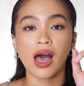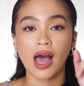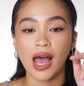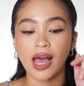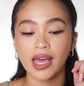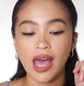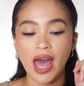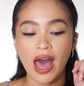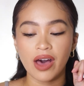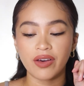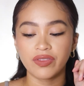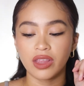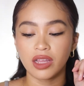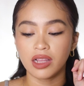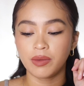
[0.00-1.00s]
I
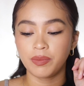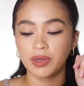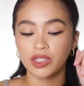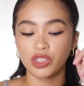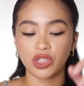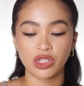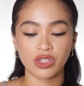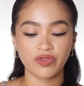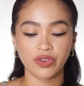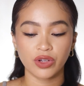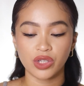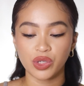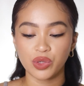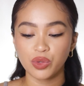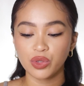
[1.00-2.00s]
have the lippy just for
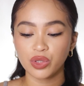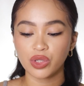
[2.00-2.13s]
you.